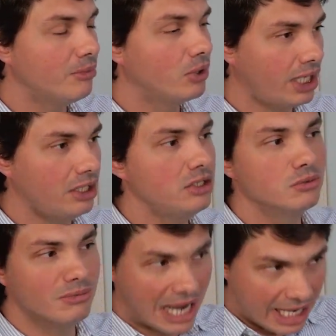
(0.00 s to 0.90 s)
Okay, you
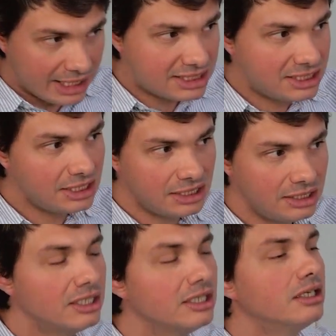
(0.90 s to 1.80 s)
might see
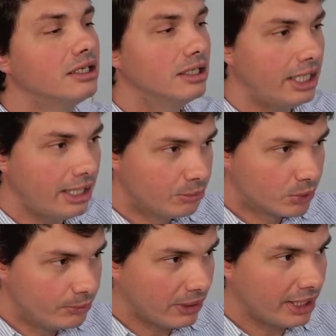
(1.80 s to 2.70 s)
a hip
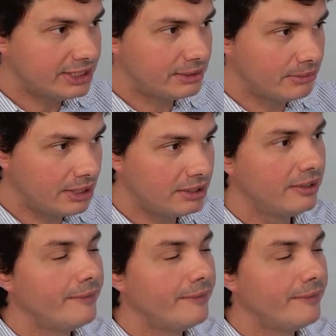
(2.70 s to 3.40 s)
replacement.